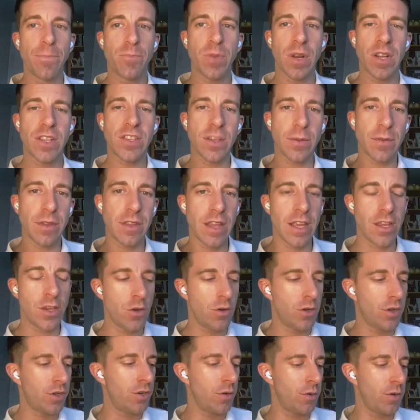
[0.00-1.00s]
but it's something that
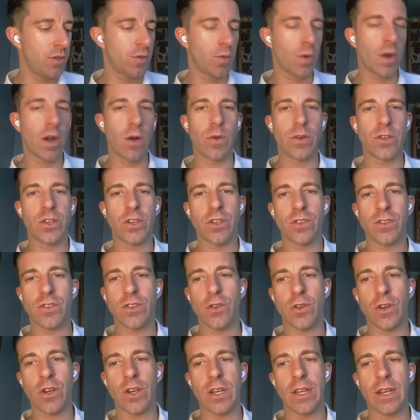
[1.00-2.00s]
you could do as well, which
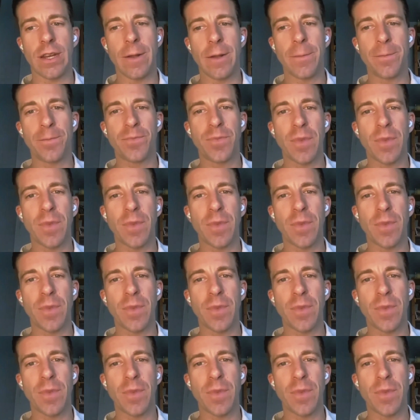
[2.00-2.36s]
is you could